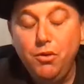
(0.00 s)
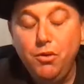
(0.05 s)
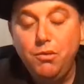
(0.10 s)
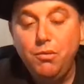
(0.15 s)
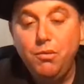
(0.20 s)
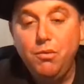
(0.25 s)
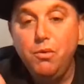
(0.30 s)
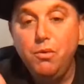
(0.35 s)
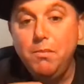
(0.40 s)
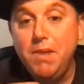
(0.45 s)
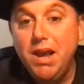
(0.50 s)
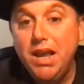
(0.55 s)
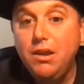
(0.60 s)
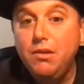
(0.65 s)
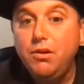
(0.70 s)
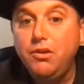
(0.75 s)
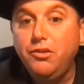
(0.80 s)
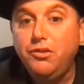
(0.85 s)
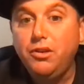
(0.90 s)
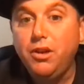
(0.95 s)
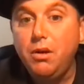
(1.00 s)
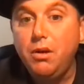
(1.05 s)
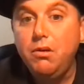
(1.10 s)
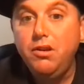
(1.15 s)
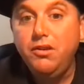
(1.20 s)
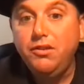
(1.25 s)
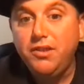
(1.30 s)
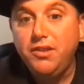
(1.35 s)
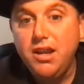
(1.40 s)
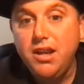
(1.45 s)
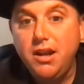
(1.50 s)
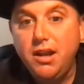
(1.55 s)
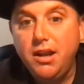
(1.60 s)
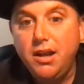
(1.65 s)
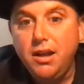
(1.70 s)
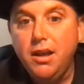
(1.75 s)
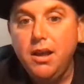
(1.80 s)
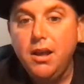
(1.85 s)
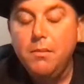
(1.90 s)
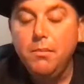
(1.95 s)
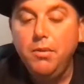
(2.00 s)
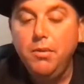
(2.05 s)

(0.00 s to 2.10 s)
will, will make you a slower descender